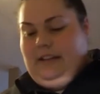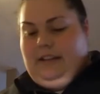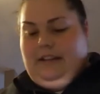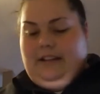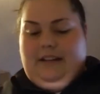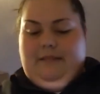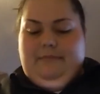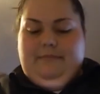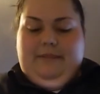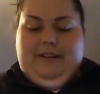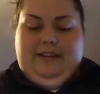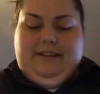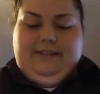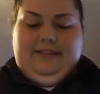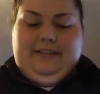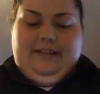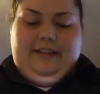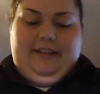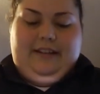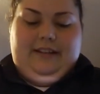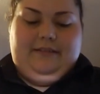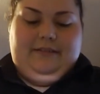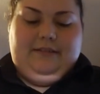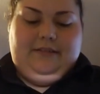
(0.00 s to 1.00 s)
then I mix it
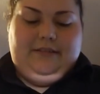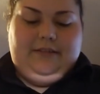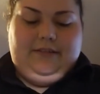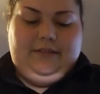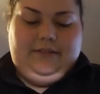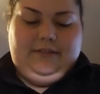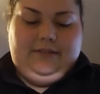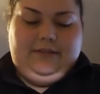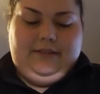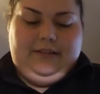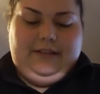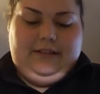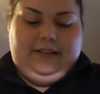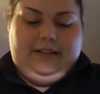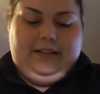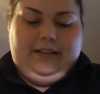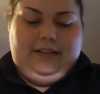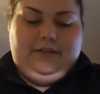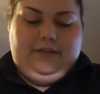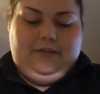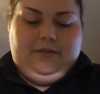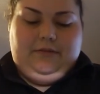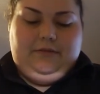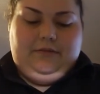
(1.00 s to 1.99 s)
in so that they
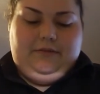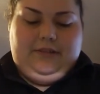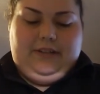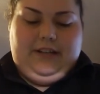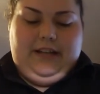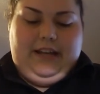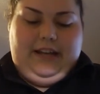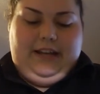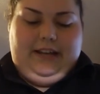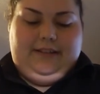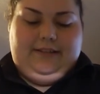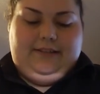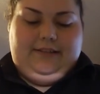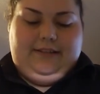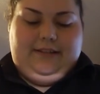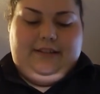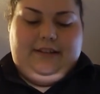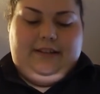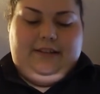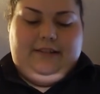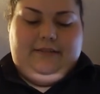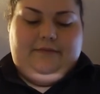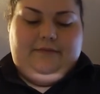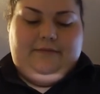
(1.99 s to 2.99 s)
don't taste
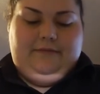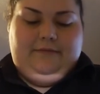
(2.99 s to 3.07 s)
it.